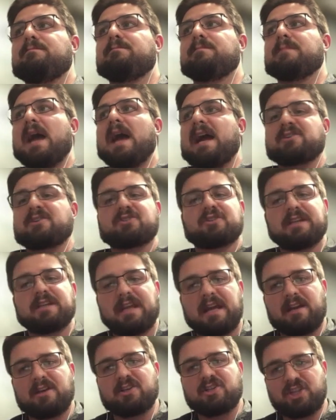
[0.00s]
actually
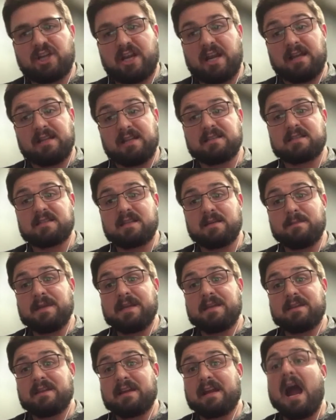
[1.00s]
get a chance to
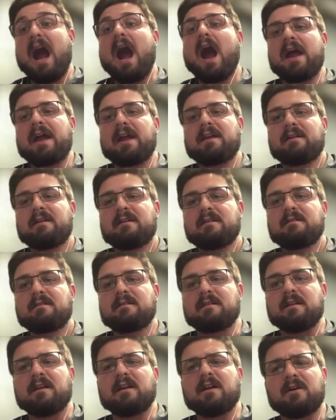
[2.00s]
be the guy,
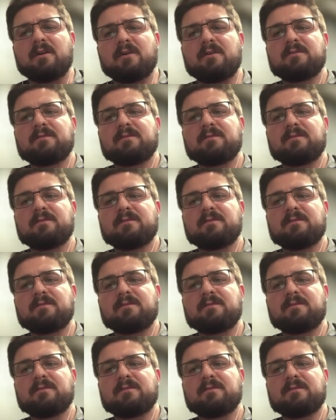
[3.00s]
right.